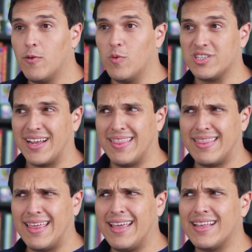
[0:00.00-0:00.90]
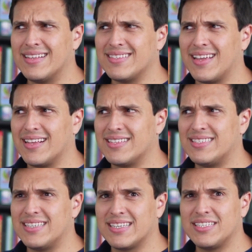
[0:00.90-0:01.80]
which I think is like
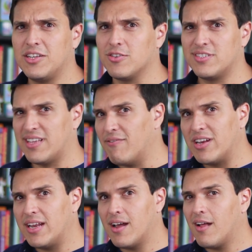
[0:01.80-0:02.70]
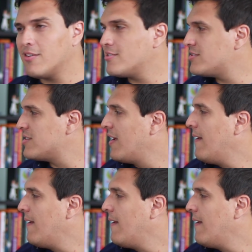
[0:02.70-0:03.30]
60 or $70.